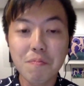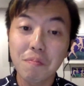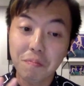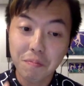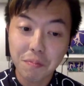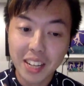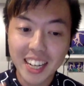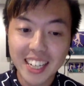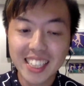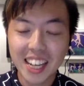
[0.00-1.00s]
because
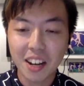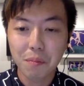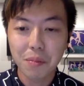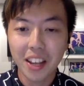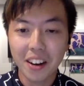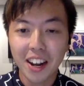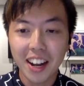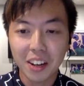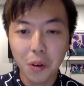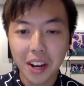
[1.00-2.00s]
there are quite
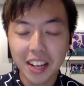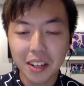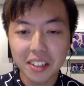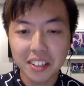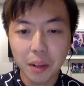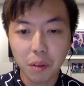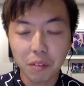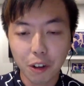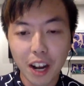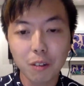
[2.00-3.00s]
a number of
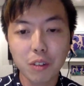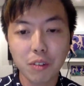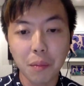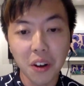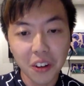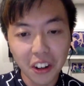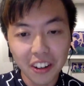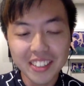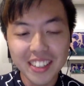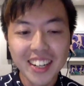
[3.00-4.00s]
crowds from Hong Kong.
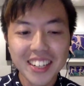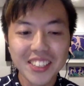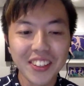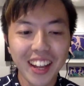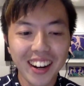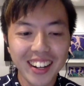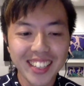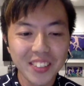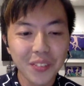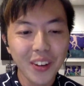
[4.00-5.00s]
So there are some
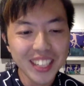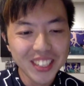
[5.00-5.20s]
questions